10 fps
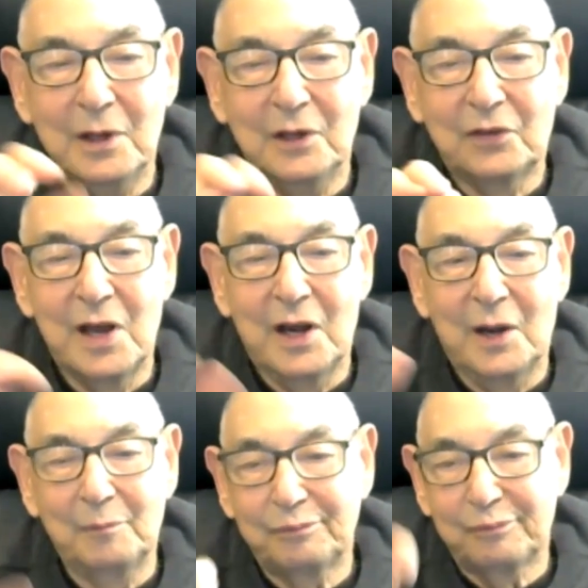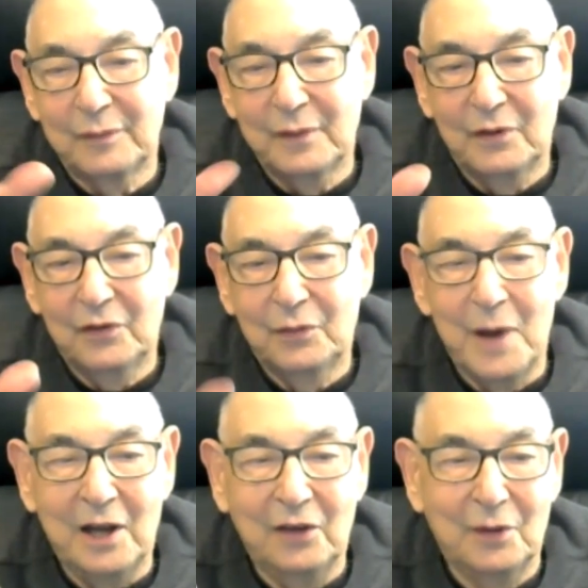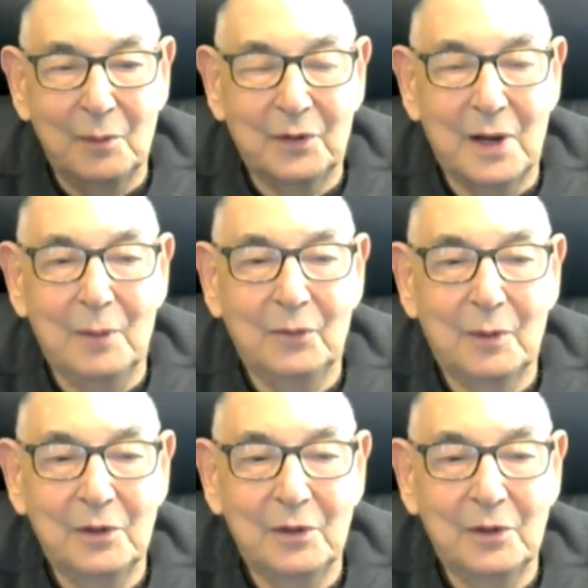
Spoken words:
it's kind of spotty sometimes.